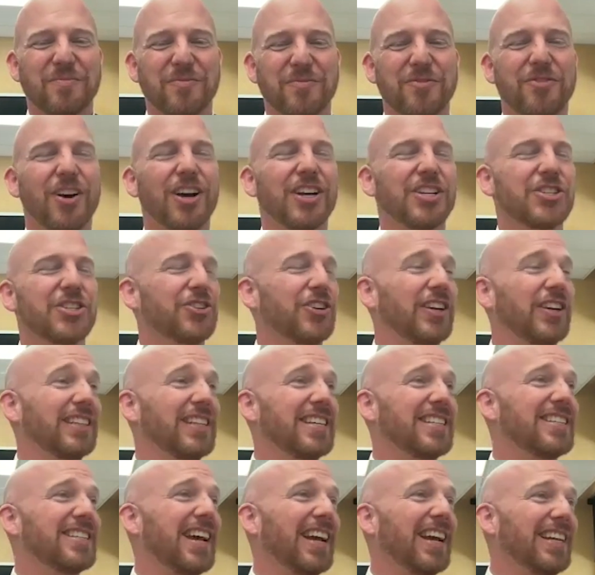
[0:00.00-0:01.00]
fostering
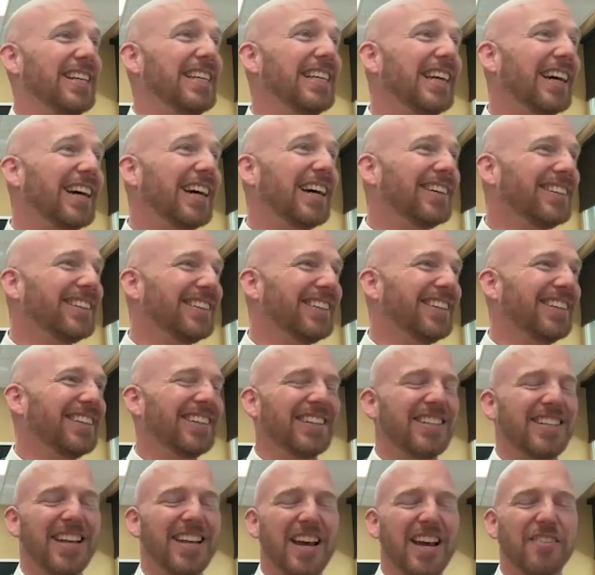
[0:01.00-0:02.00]
this idea
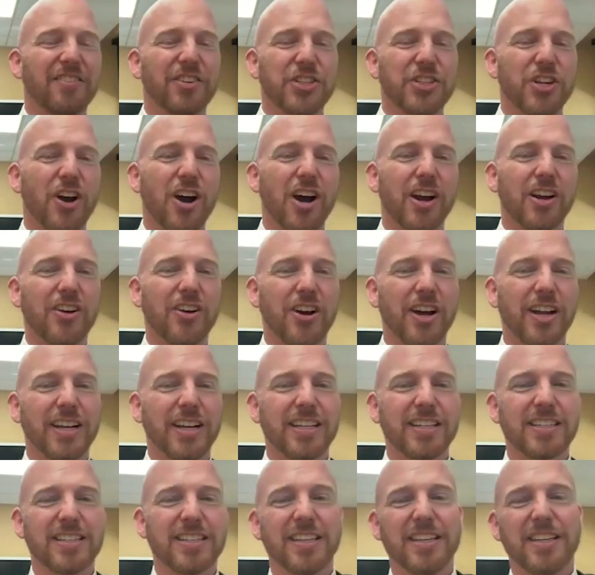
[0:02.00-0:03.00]
to have a talk on
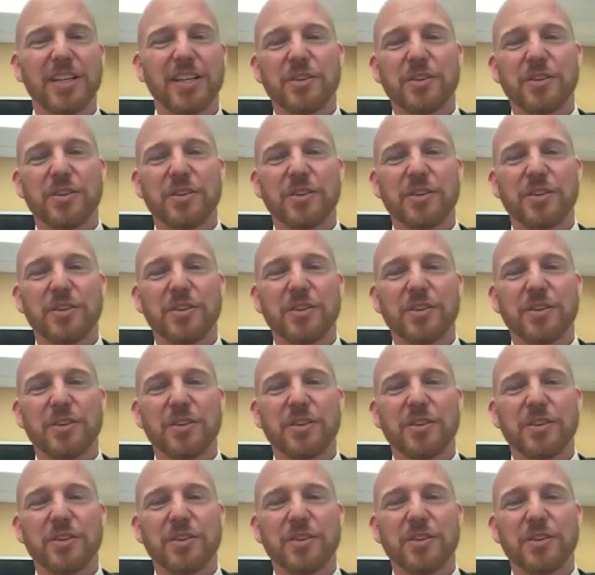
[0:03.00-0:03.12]
it.